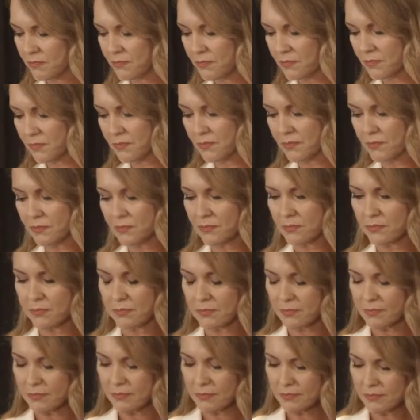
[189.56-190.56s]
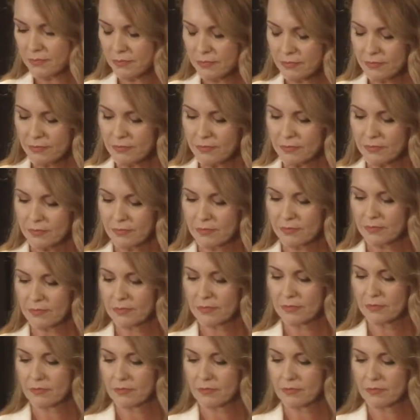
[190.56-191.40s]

Nobody speaks.